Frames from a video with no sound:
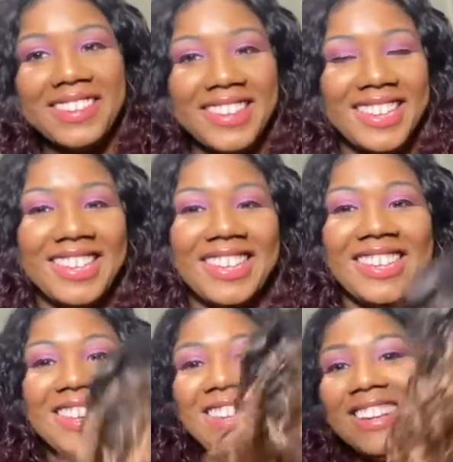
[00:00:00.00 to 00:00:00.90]

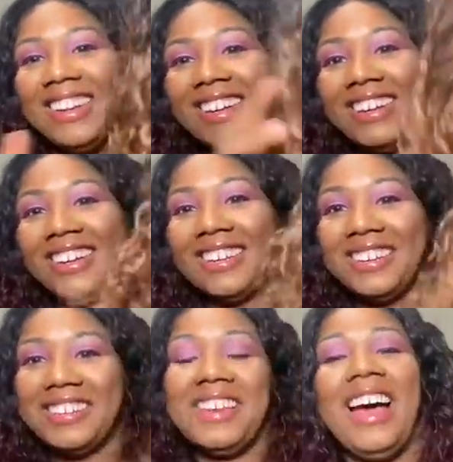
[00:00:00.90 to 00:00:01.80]

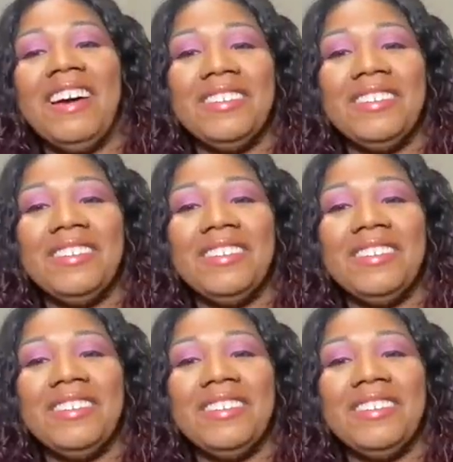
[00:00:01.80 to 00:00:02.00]
So I have